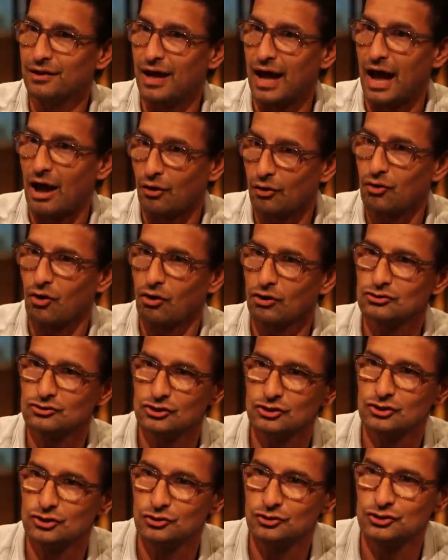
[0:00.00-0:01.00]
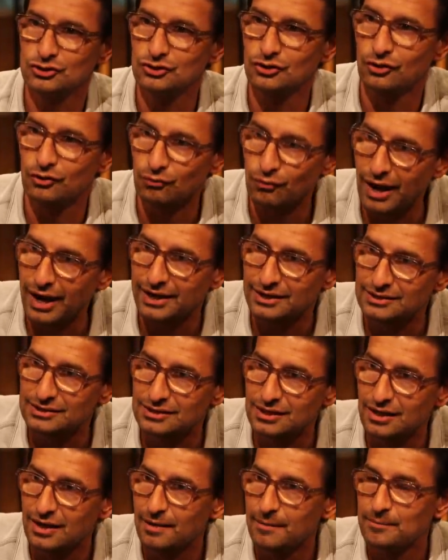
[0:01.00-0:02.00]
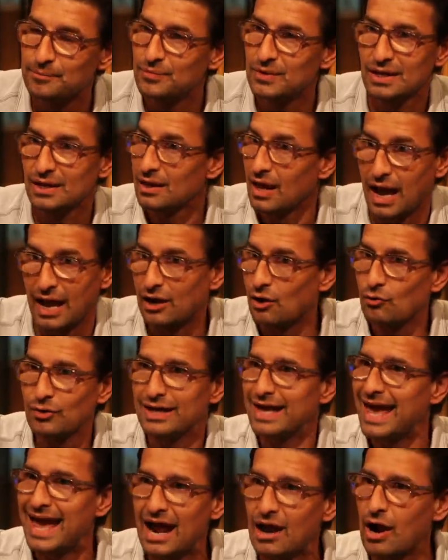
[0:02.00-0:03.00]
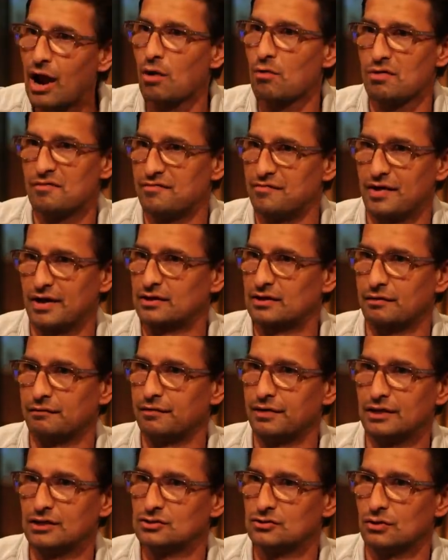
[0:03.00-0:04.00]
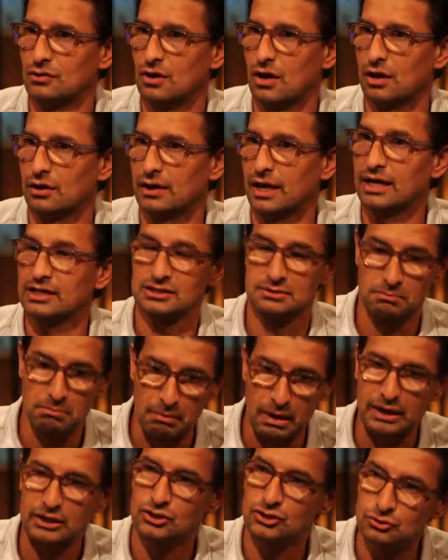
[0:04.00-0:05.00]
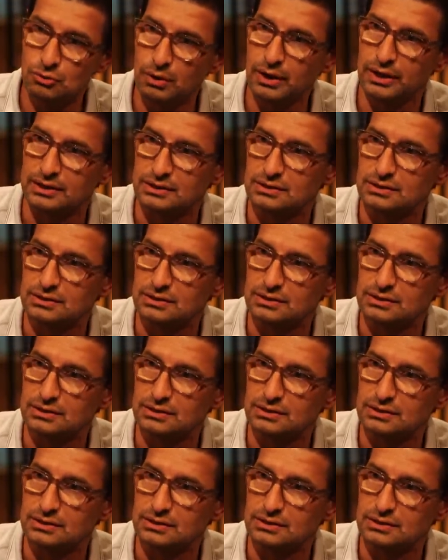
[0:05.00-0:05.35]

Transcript: our constitutional rights. So, I don't care how effective it is or not. It's my choice.